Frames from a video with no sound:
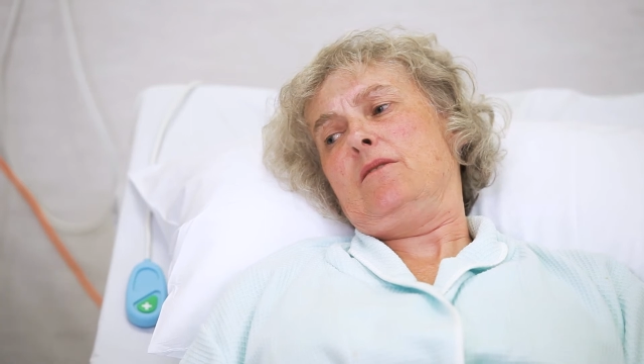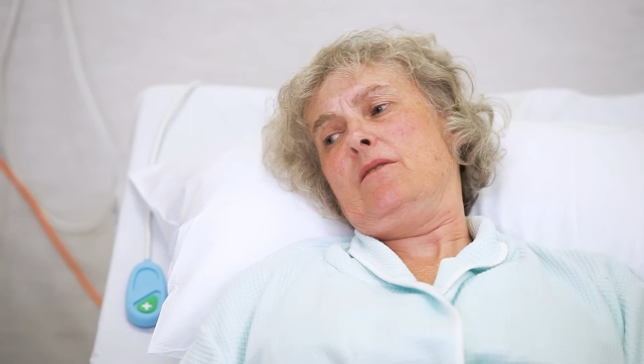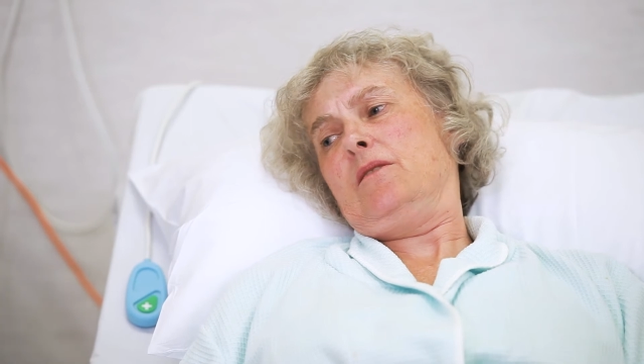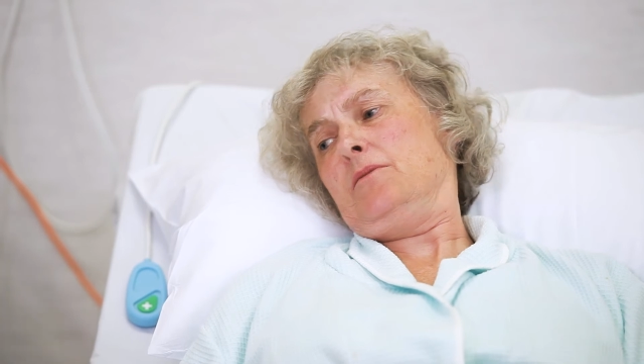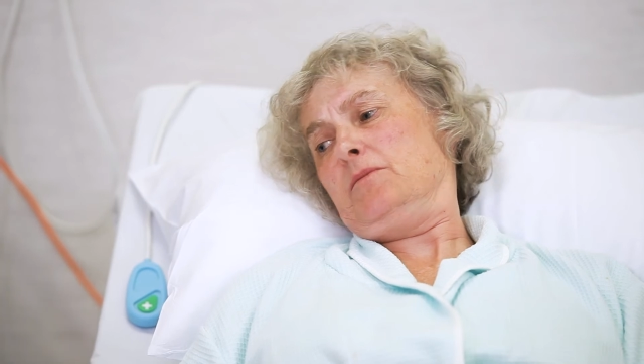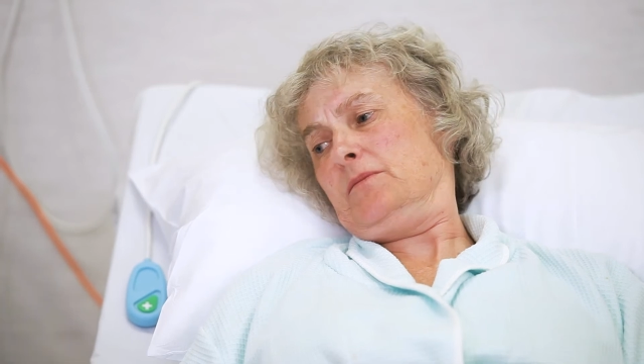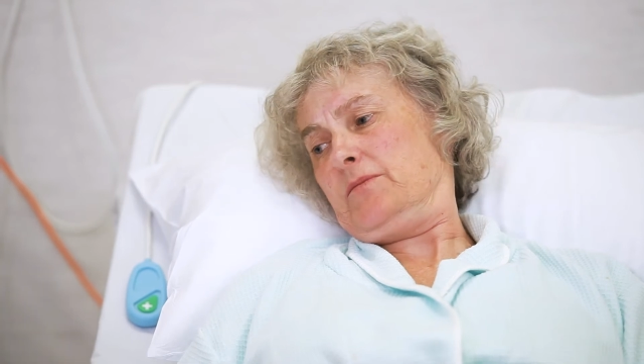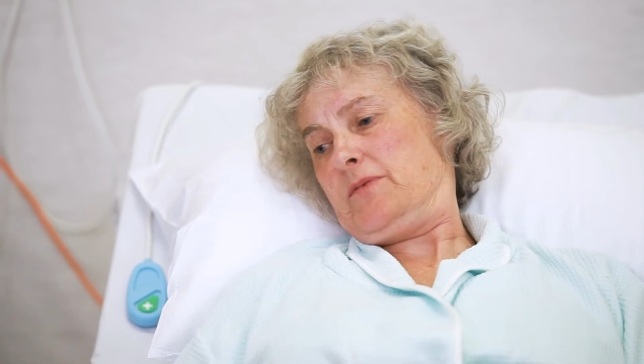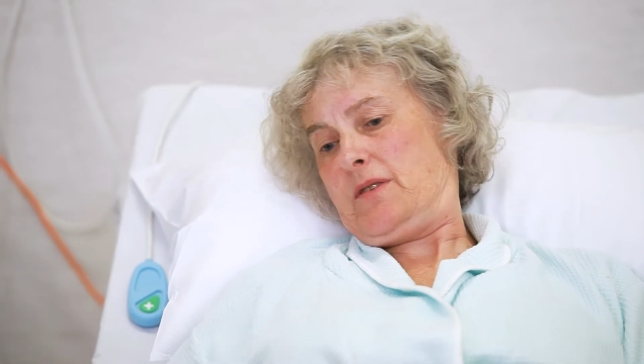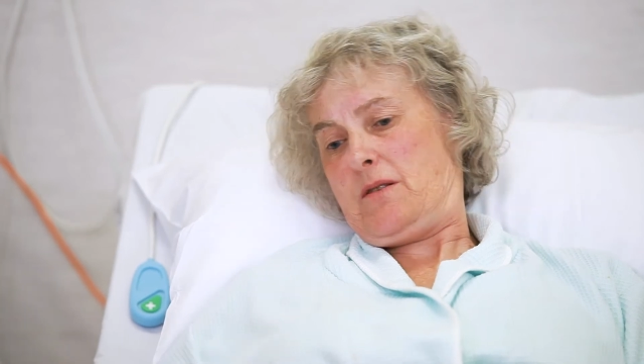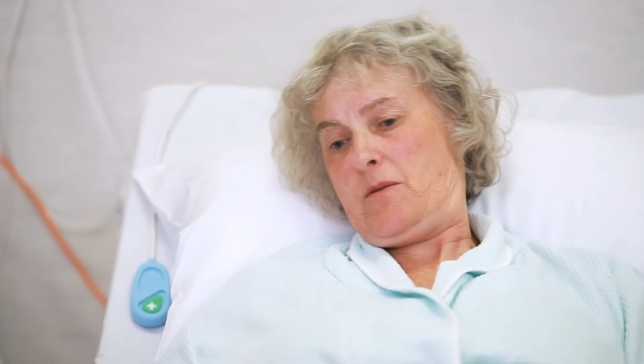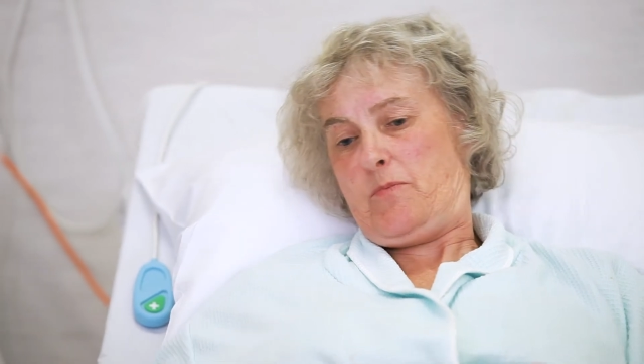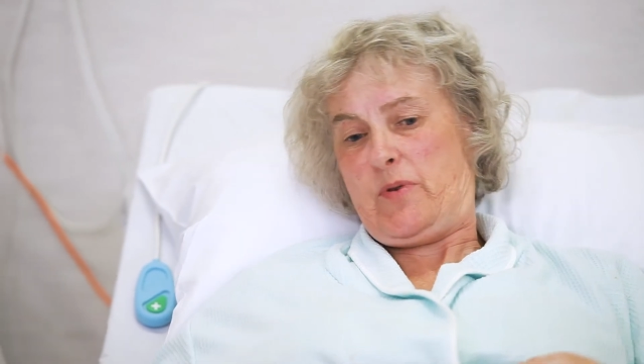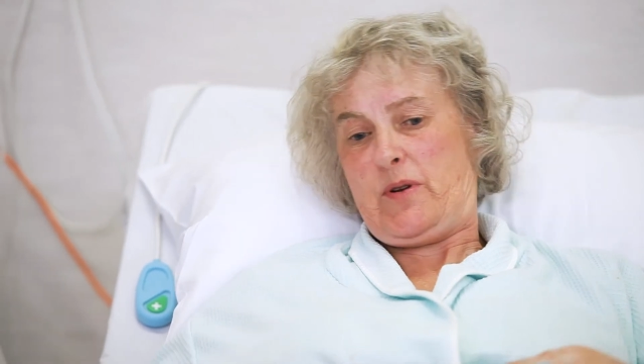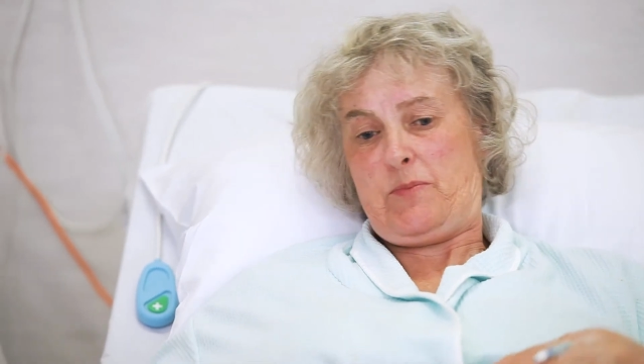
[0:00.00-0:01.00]
Oh, think
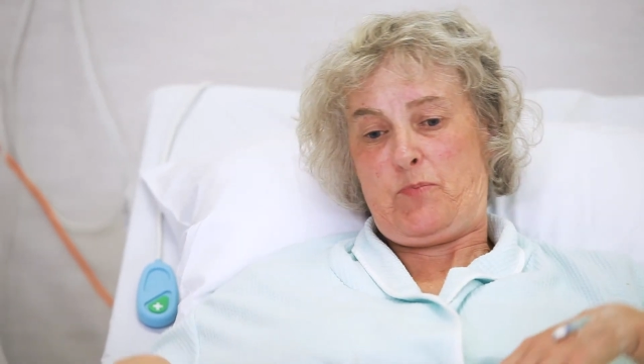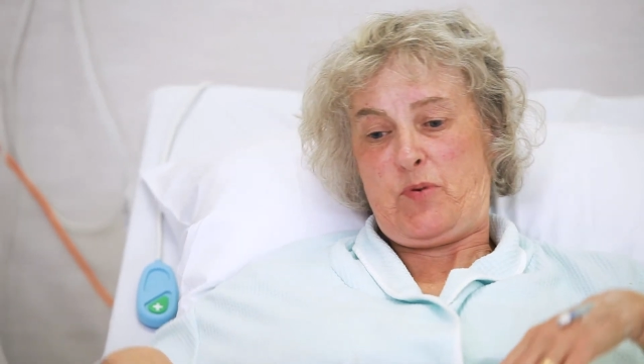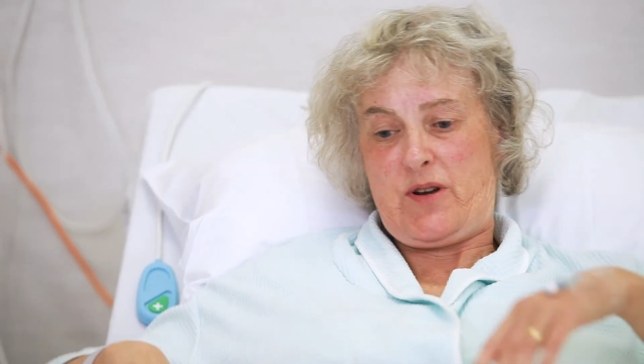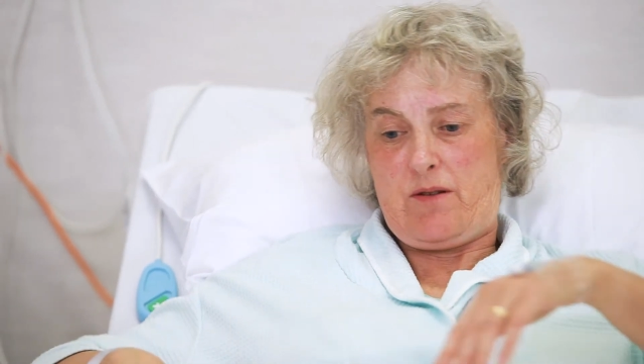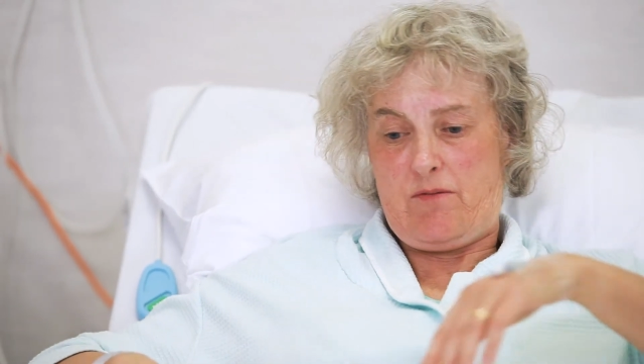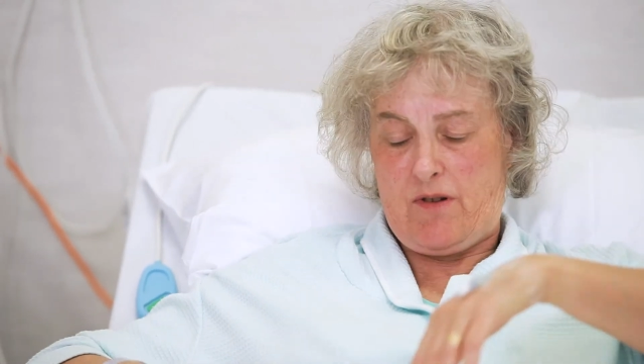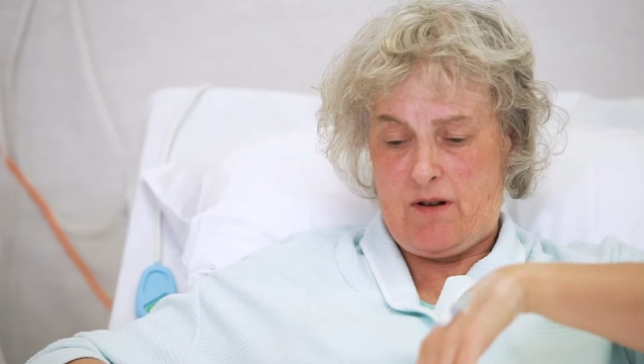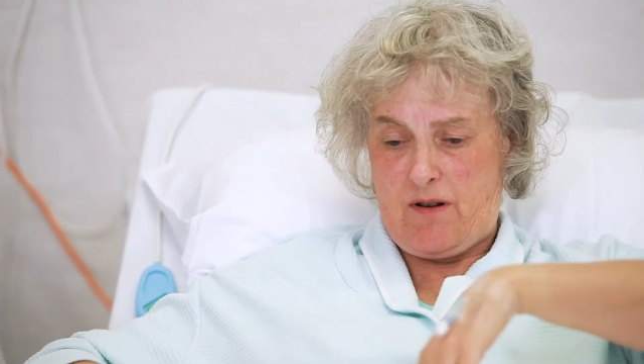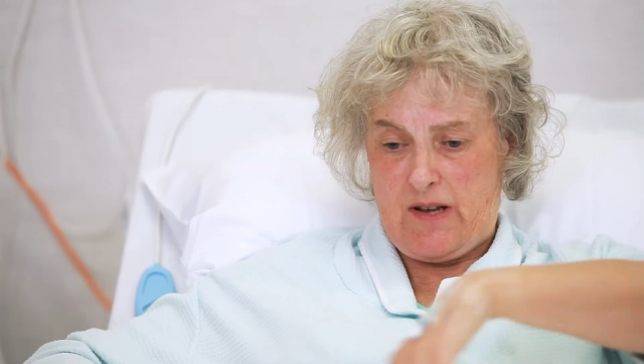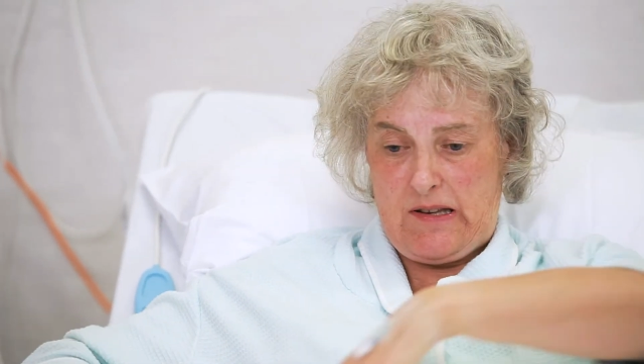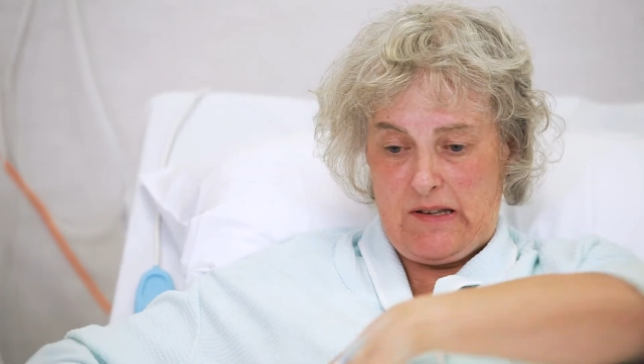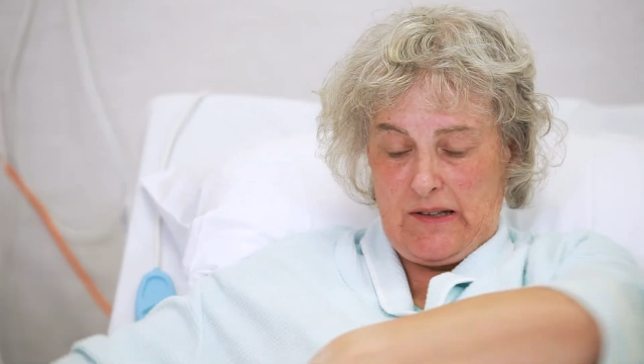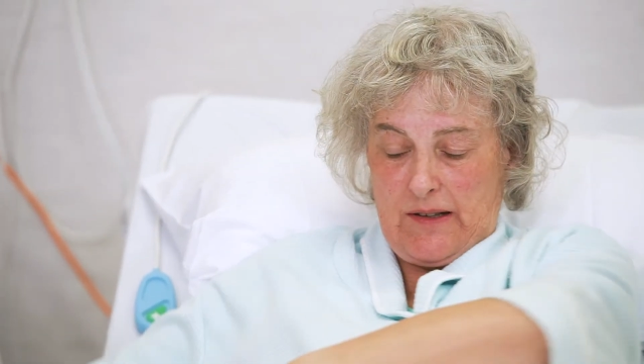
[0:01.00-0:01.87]
I'm pretty, pretty right.